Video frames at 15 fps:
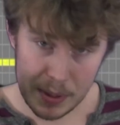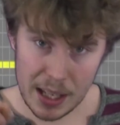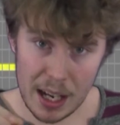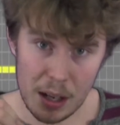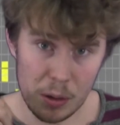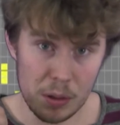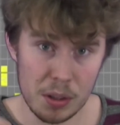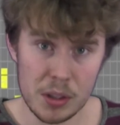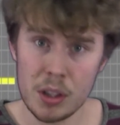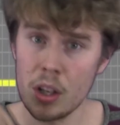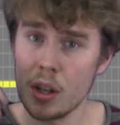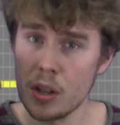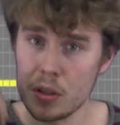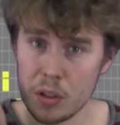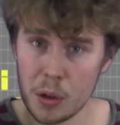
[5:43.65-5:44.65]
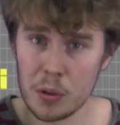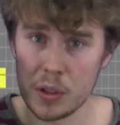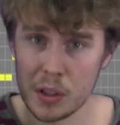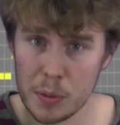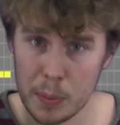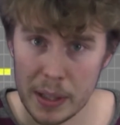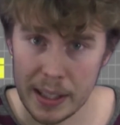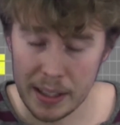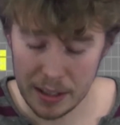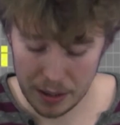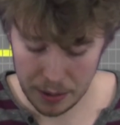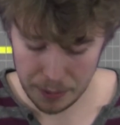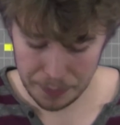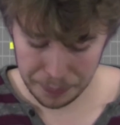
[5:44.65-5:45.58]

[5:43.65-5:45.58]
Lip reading: sounds, so to speak,